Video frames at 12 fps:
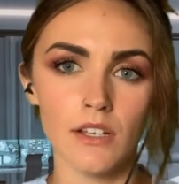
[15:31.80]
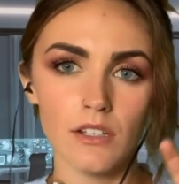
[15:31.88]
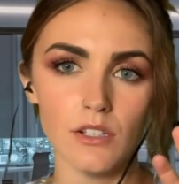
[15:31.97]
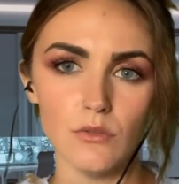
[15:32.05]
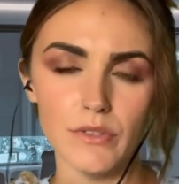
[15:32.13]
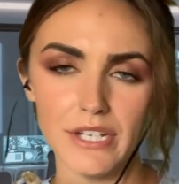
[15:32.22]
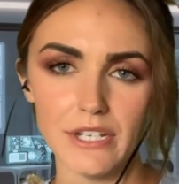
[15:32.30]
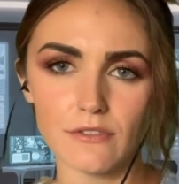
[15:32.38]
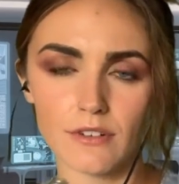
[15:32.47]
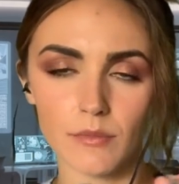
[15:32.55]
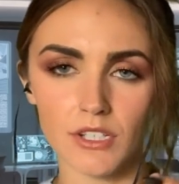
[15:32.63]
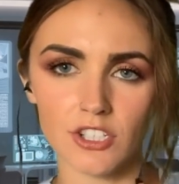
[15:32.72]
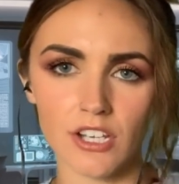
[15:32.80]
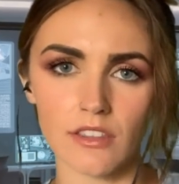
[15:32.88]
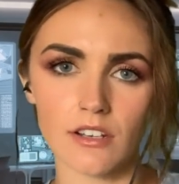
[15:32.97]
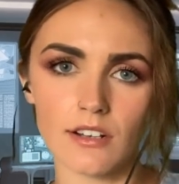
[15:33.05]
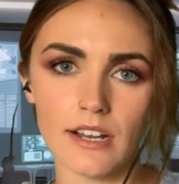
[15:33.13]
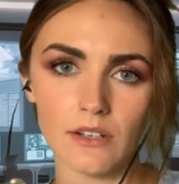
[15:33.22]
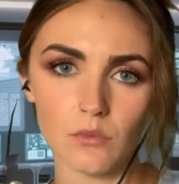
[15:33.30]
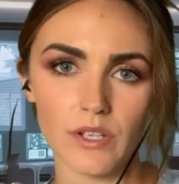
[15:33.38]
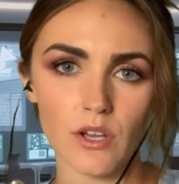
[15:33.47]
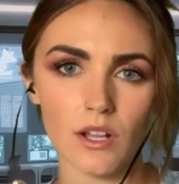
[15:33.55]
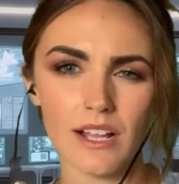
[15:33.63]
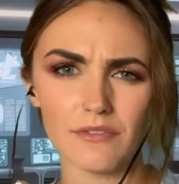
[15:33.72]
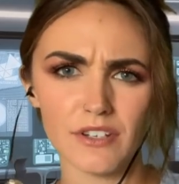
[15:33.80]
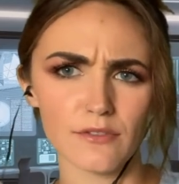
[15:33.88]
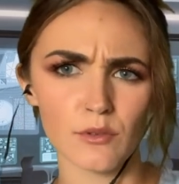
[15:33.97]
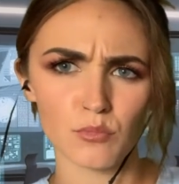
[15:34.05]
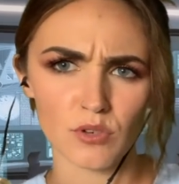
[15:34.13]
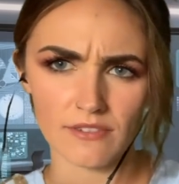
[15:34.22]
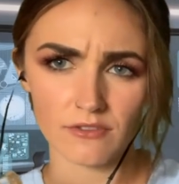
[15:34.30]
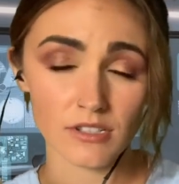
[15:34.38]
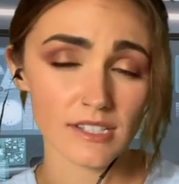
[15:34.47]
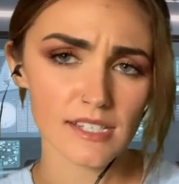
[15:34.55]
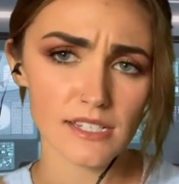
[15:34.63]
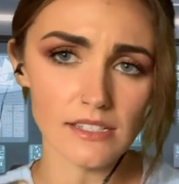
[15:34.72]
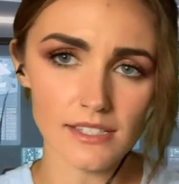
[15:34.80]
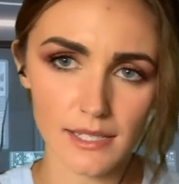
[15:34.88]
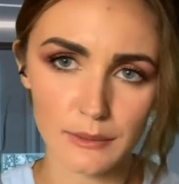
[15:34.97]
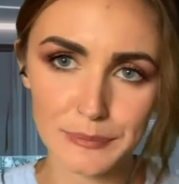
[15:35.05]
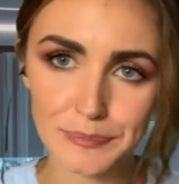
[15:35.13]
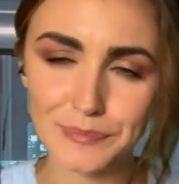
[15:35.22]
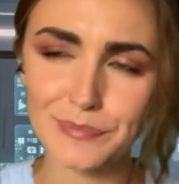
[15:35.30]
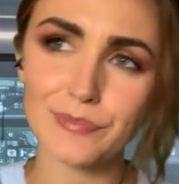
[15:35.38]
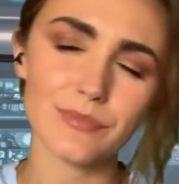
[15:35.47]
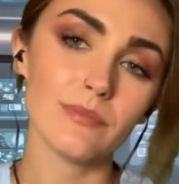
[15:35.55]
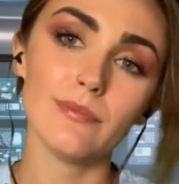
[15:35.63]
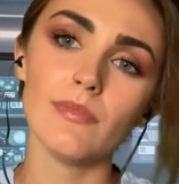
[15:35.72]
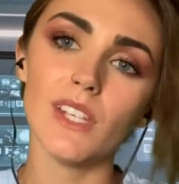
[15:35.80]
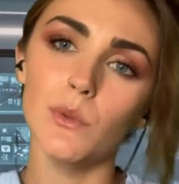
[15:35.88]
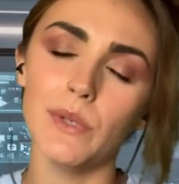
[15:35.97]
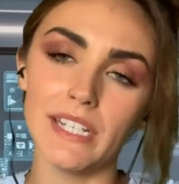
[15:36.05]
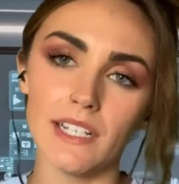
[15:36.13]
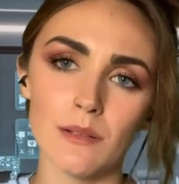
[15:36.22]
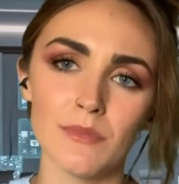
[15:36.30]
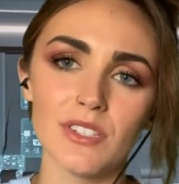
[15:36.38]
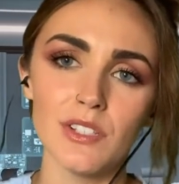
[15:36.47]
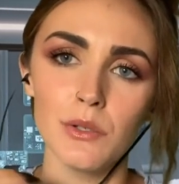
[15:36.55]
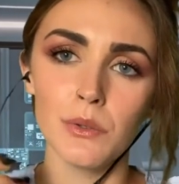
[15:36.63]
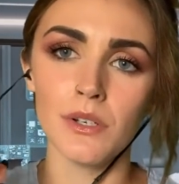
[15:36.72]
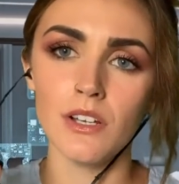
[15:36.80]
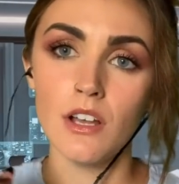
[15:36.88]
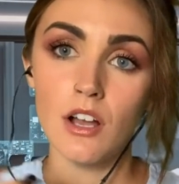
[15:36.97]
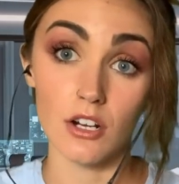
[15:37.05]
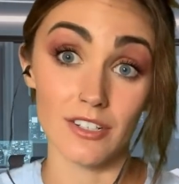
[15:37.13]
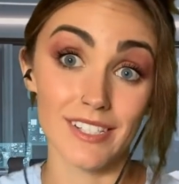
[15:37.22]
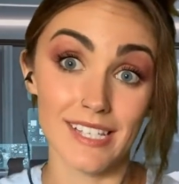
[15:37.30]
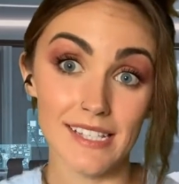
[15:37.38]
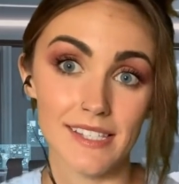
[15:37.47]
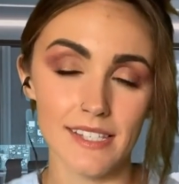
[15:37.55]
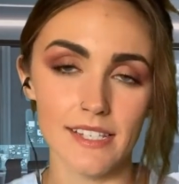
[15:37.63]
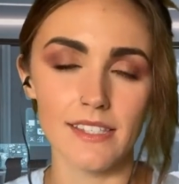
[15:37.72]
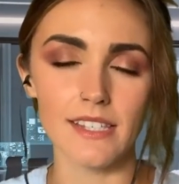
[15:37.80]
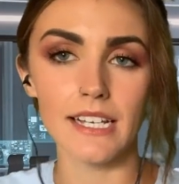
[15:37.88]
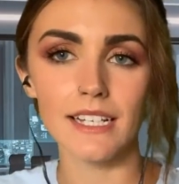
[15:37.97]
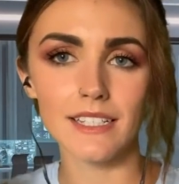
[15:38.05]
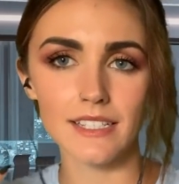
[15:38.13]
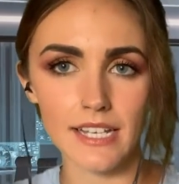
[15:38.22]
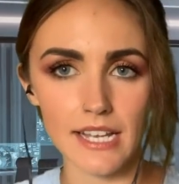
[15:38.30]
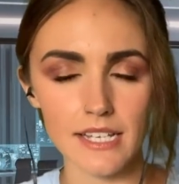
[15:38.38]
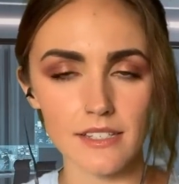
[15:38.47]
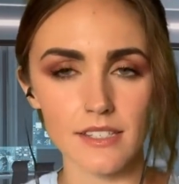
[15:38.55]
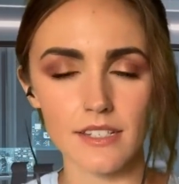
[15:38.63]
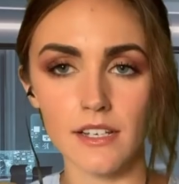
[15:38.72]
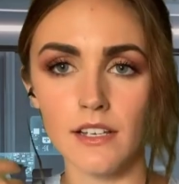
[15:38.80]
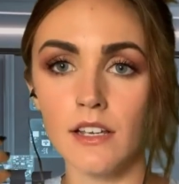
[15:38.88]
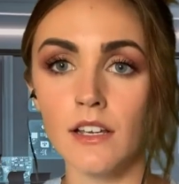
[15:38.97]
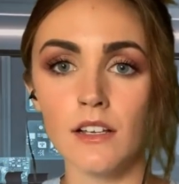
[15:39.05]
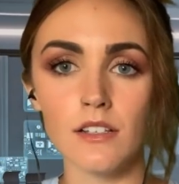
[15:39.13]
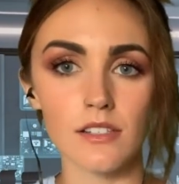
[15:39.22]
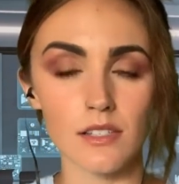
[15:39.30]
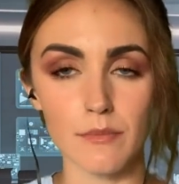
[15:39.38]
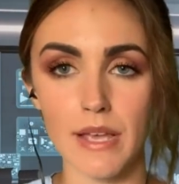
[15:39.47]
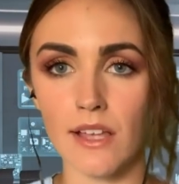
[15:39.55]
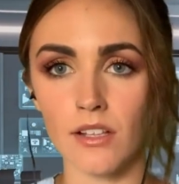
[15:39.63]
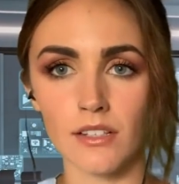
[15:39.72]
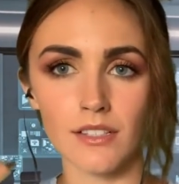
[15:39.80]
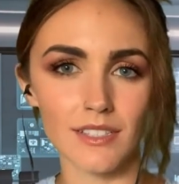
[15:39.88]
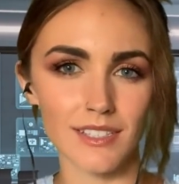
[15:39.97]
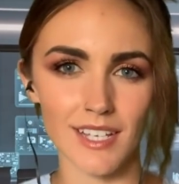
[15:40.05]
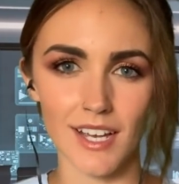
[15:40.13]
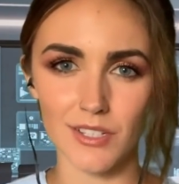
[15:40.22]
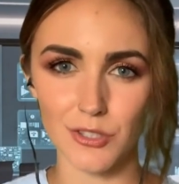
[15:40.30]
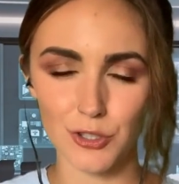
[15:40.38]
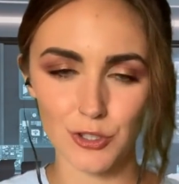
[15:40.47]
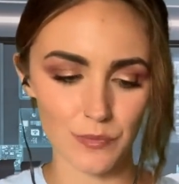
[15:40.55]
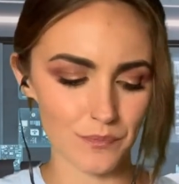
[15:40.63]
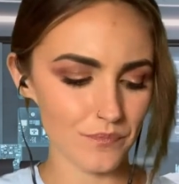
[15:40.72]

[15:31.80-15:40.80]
unique from each other, and we all have different preferences when it comes to our senses, like taste, smell, touch,